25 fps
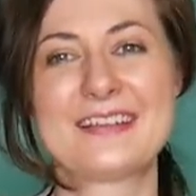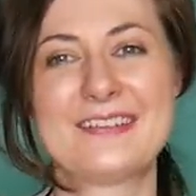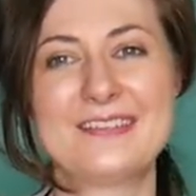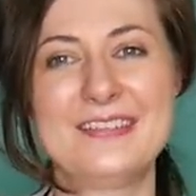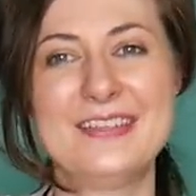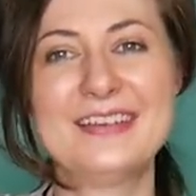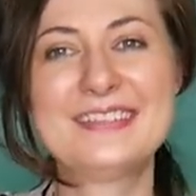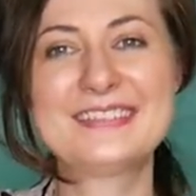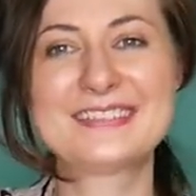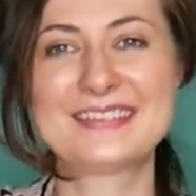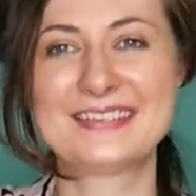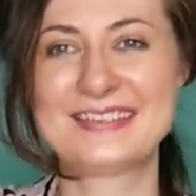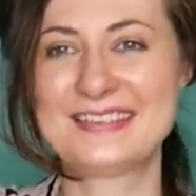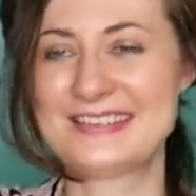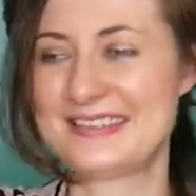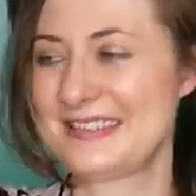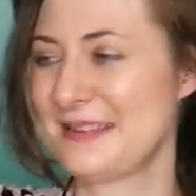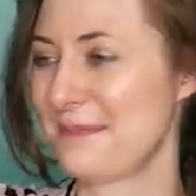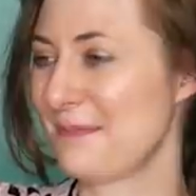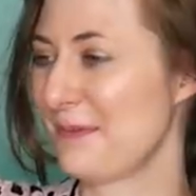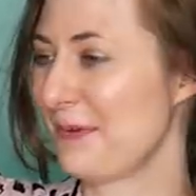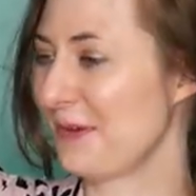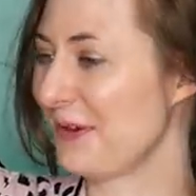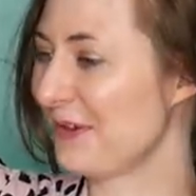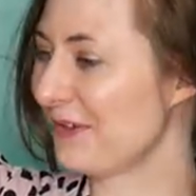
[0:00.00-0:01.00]
this is
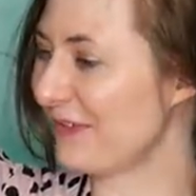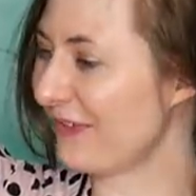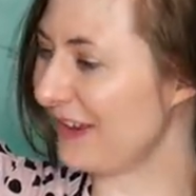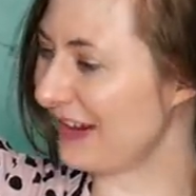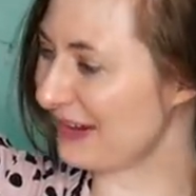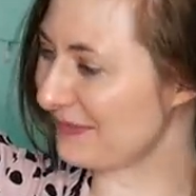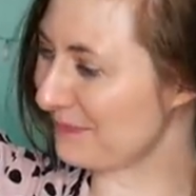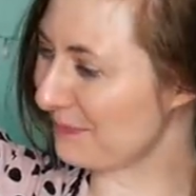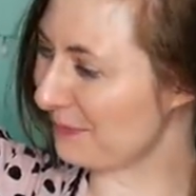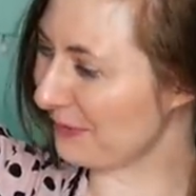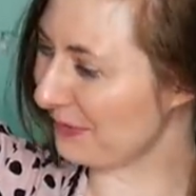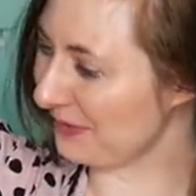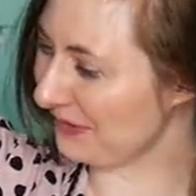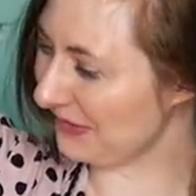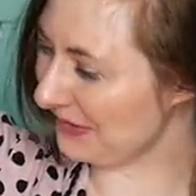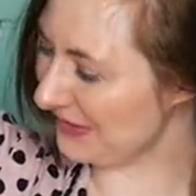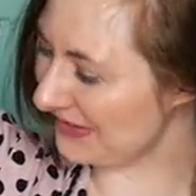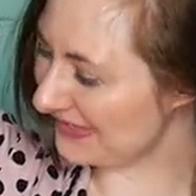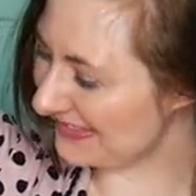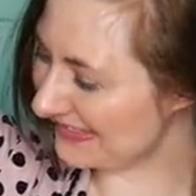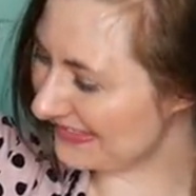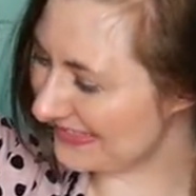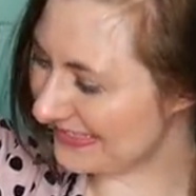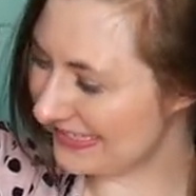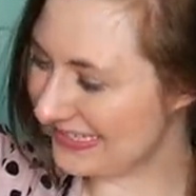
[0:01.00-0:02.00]
the perfect
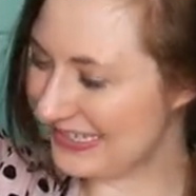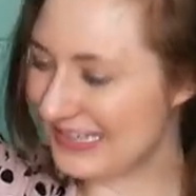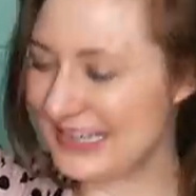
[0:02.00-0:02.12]
purse,